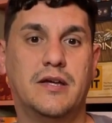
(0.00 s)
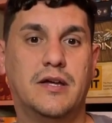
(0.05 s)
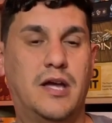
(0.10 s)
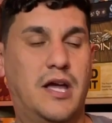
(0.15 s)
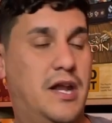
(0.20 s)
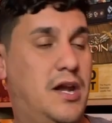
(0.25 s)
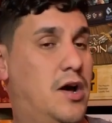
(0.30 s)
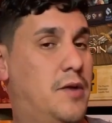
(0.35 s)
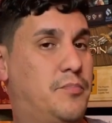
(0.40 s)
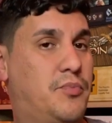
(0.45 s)

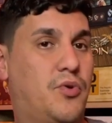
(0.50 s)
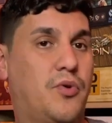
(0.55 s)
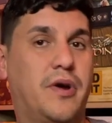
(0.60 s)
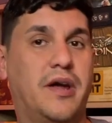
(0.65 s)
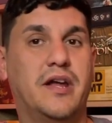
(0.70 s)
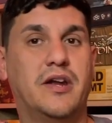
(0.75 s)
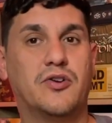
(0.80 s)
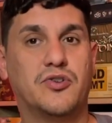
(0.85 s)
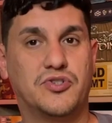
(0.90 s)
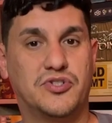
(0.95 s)
an
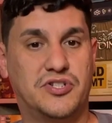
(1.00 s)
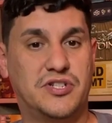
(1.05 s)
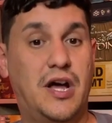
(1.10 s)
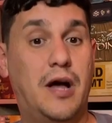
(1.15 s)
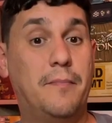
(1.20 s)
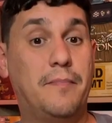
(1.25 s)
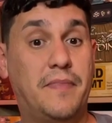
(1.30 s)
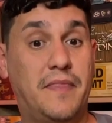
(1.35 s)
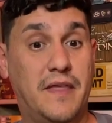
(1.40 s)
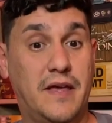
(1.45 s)
upgrade or
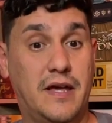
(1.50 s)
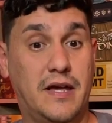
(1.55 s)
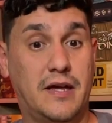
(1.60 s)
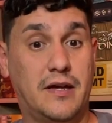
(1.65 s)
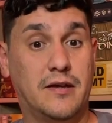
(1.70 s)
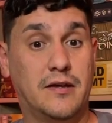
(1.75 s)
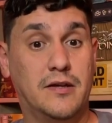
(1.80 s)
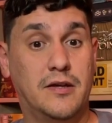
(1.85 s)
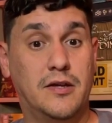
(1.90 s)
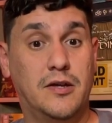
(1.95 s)
something
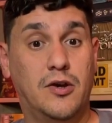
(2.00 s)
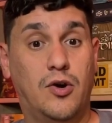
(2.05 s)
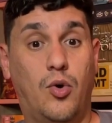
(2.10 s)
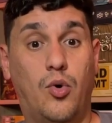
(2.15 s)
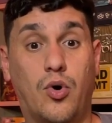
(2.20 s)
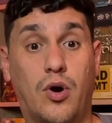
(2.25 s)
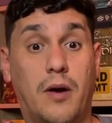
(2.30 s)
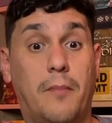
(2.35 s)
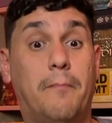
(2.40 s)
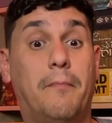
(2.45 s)

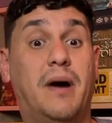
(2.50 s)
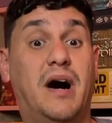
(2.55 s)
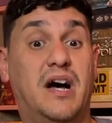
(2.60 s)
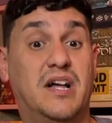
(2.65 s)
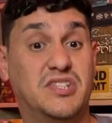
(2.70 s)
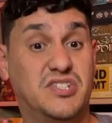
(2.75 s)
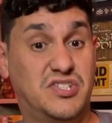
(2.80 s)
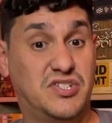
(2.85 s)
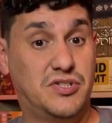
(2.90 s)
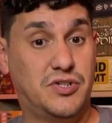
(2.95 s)
or a
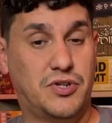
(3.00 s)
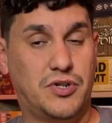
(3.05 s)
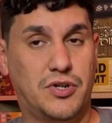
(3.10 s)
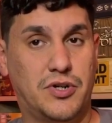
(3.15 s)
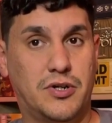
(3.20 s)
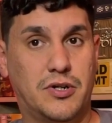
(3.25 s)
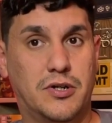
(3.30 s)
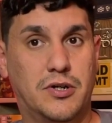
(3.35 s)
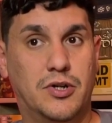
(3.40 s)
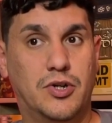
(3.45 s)
monster,